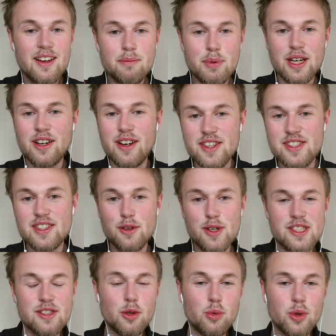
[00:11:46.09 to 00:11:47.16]
because there
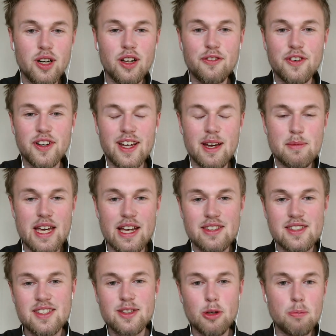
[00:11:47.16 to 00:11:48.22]
is no world for them
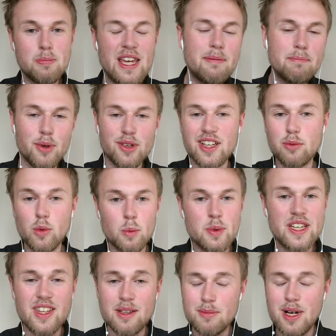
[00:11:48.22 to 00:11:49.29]
yet, no people that will
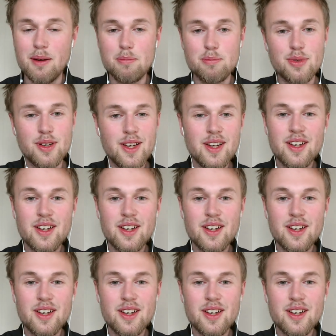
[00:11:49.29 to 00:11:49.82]
pick them up,